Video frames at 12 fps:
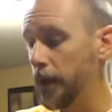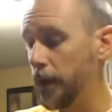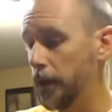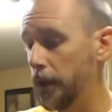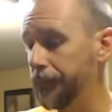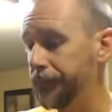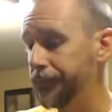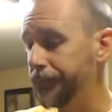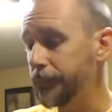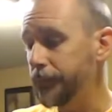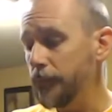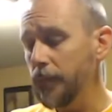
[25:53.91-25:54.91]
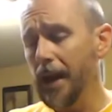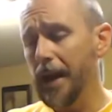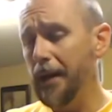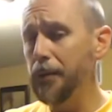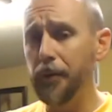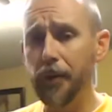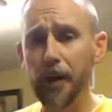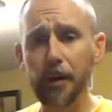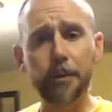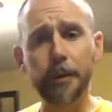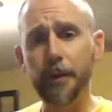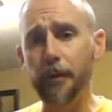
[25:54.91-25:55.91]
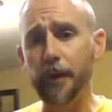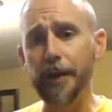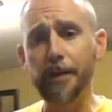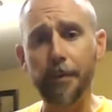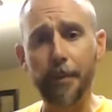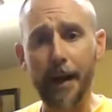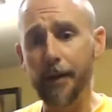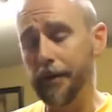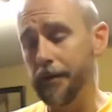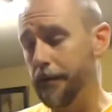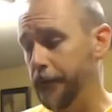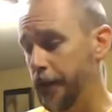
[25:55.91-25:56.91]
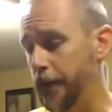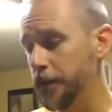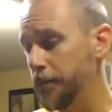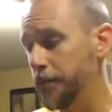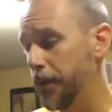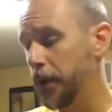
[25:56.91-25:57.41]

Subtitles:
I would probably rate the palate and finish